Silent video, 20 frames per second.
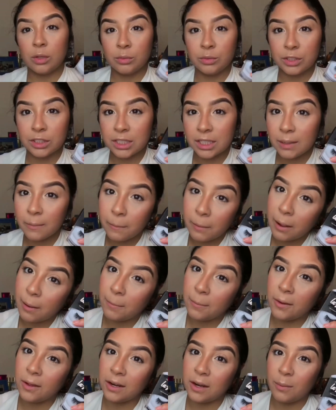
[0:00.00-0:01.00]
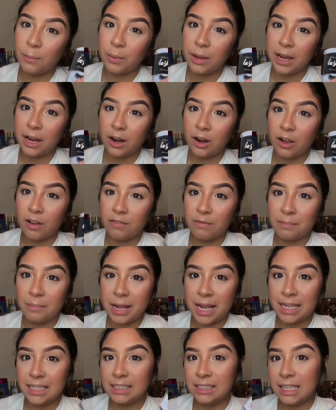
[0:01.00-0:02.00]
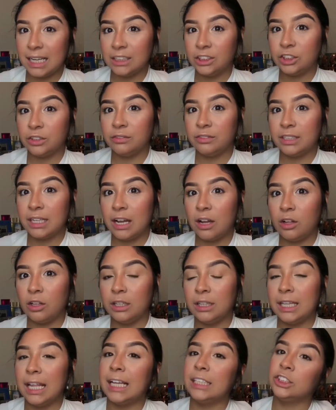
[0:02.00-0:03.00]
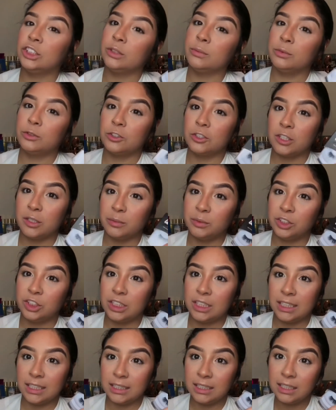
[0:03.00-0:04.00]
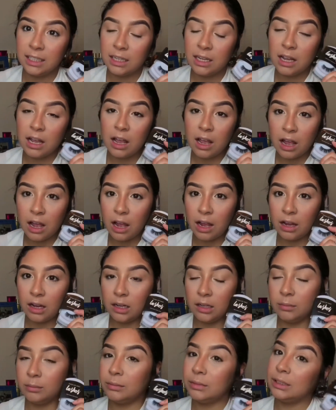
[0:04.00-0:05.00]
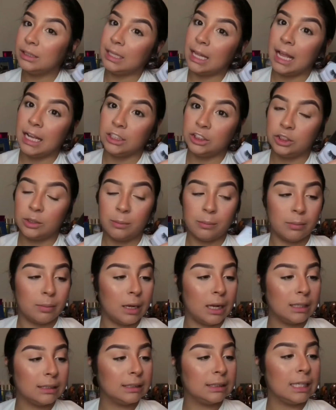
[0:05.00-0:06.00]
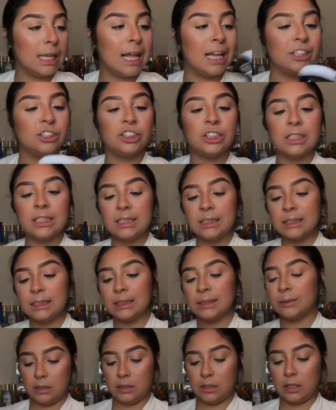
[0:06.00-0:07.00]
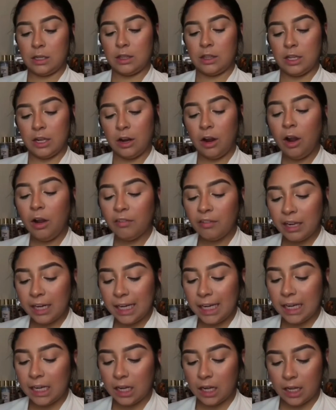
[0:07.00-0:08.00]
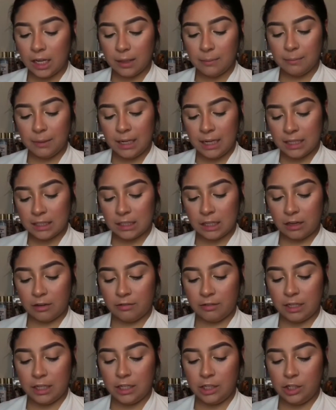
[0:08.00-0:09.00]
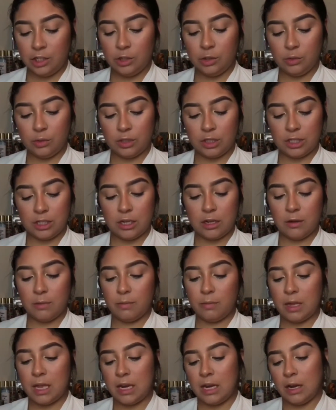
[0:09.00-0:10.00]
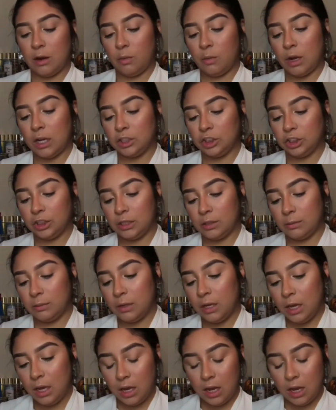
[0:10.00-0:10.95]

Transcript: I'm just gonna pop on a pair of my Dash of Doubt lash subscription lash box lashes. And they're already cut because I already used them and I washed them.